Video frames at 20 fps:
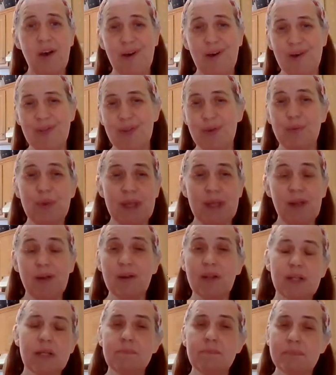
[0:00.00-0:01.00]
Although we
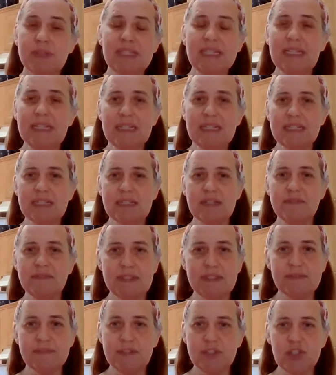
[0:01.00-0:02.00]
aren't completely
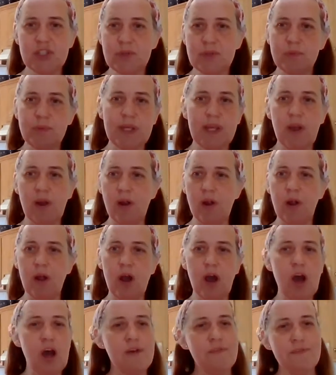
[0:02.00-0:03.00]
self-sufficient, we are
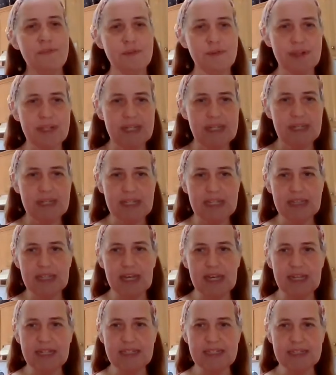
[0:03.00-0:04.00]
off-grid in the
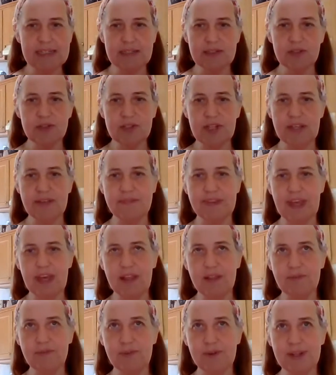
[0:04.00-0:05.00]
high desert of
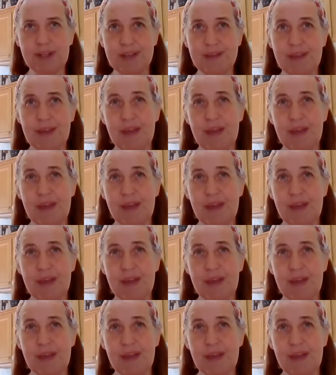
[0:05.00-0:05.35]
California,